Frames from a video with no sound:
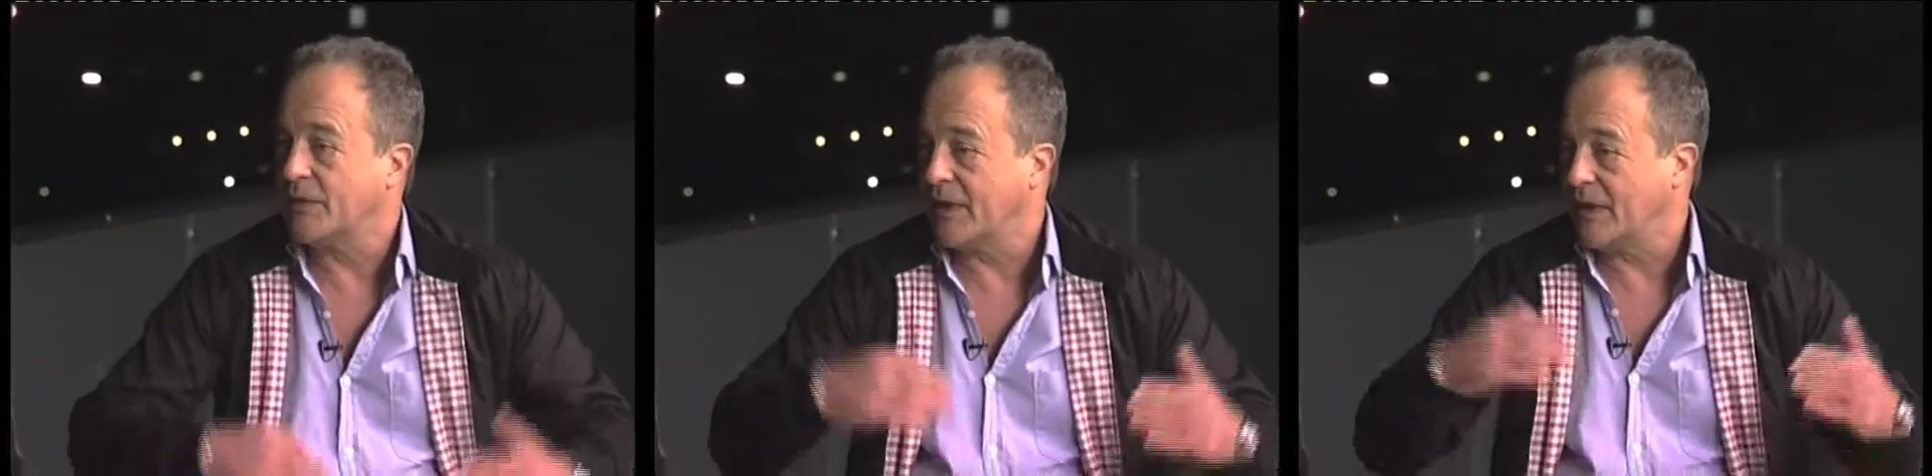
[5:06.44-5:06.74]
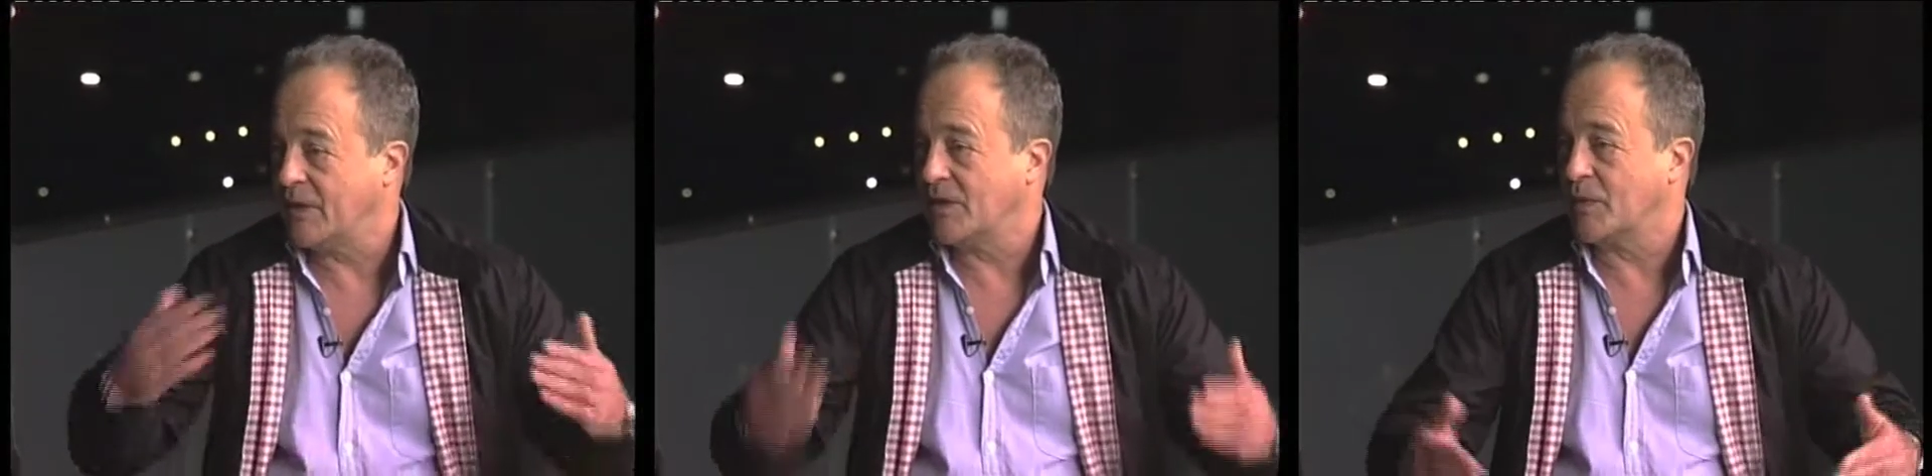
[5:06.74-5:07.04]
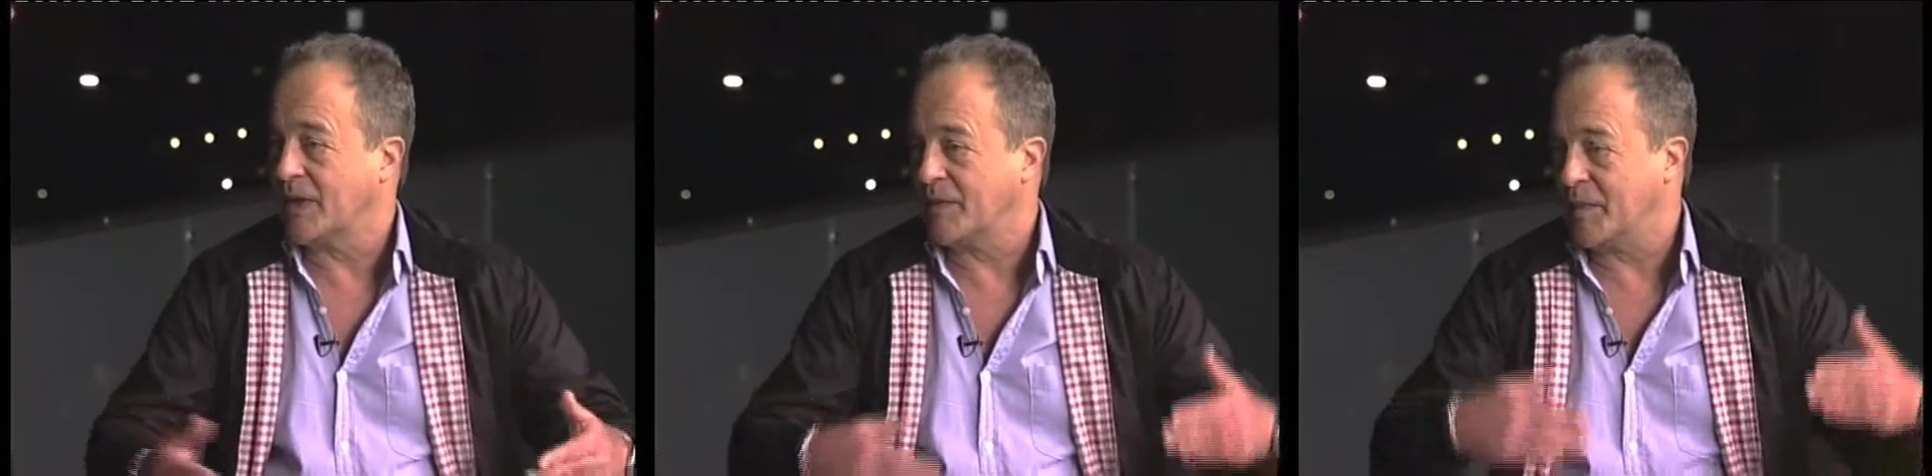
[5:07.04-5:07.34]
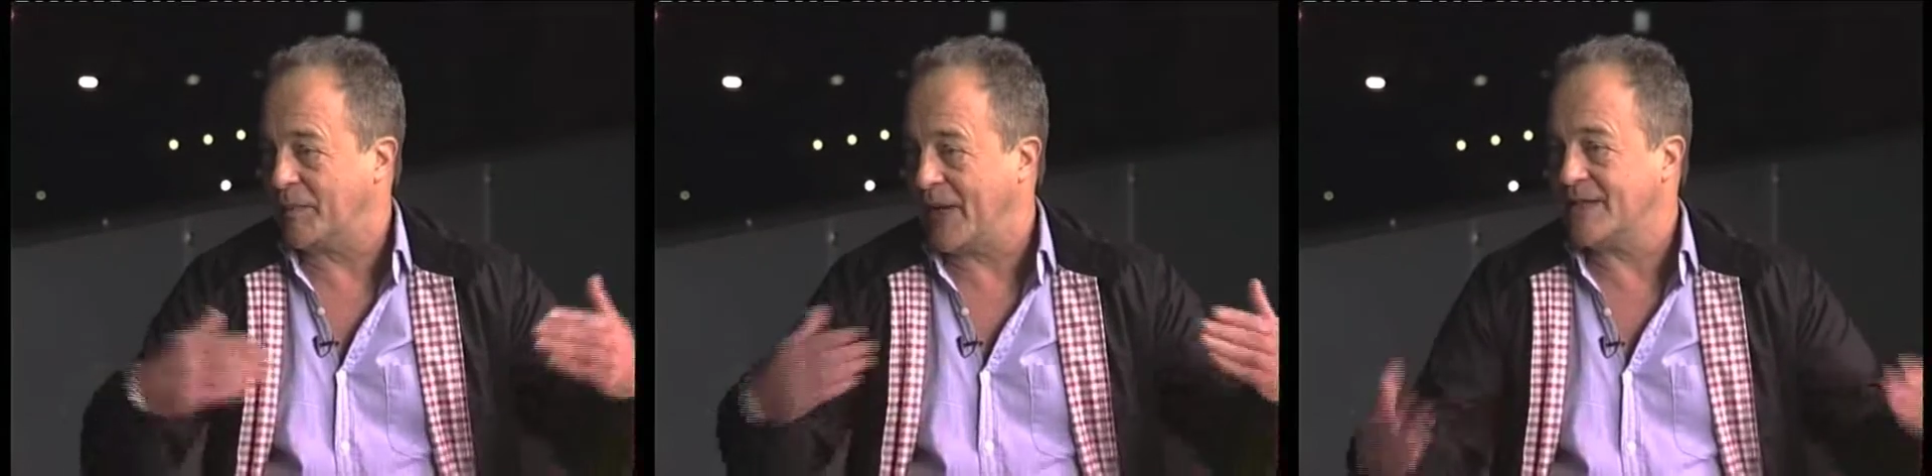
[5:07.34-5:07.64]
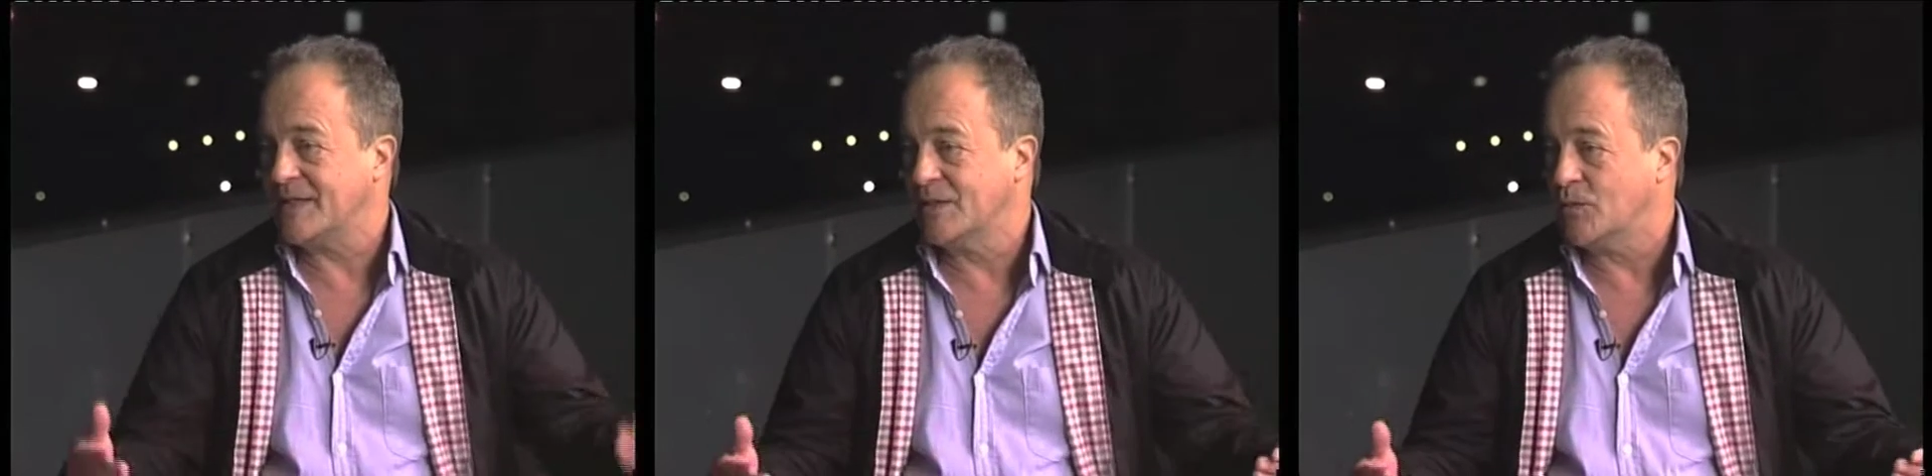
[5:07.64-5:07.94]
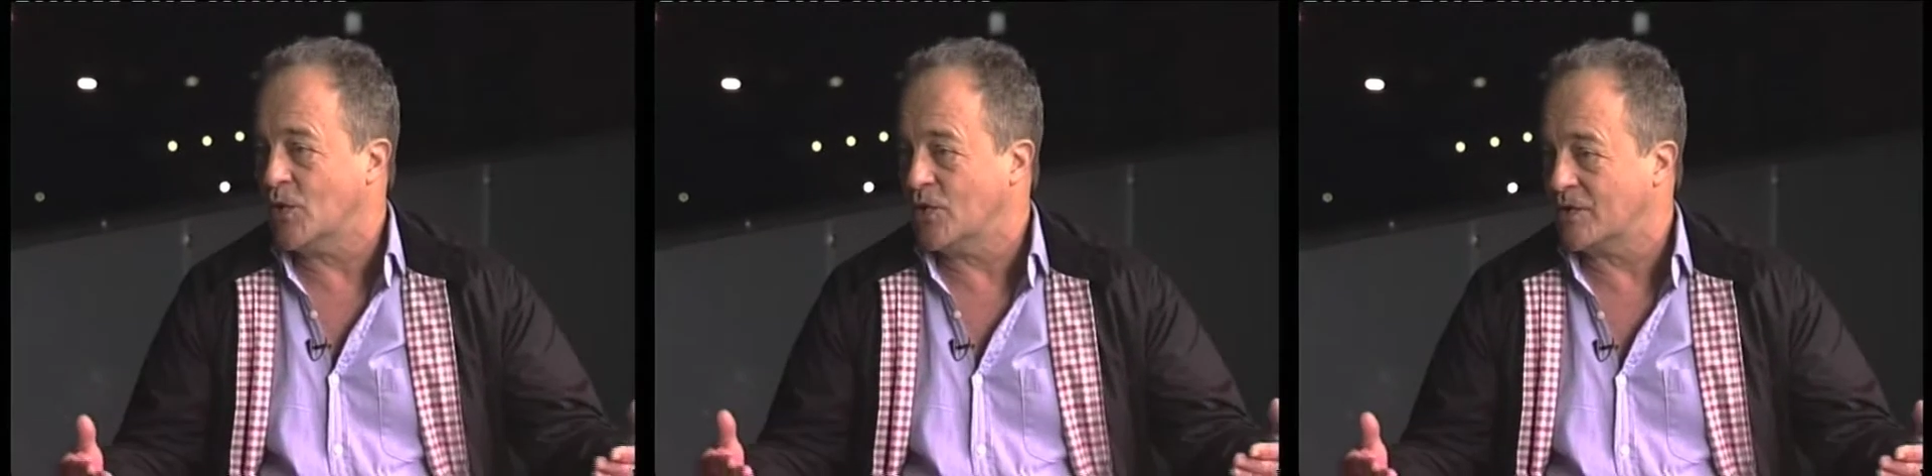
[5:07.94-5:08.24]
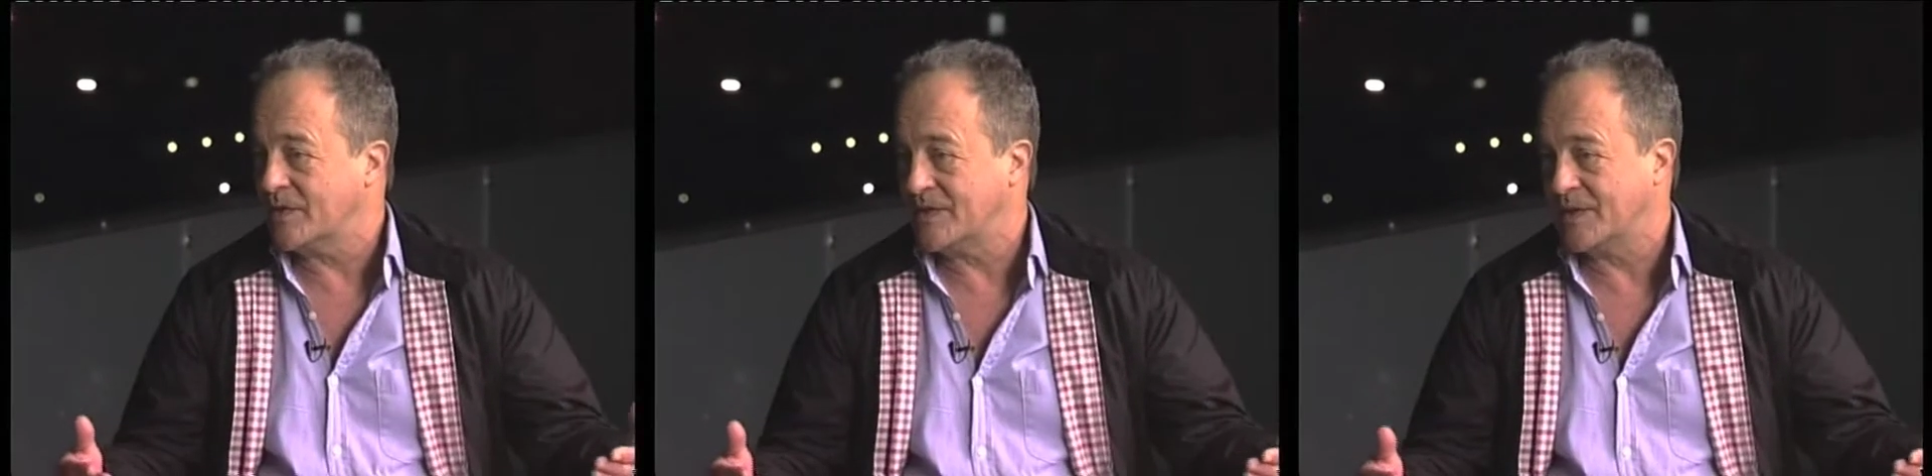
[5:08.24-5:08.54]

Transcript: the, you know, we're going to be painting the wards,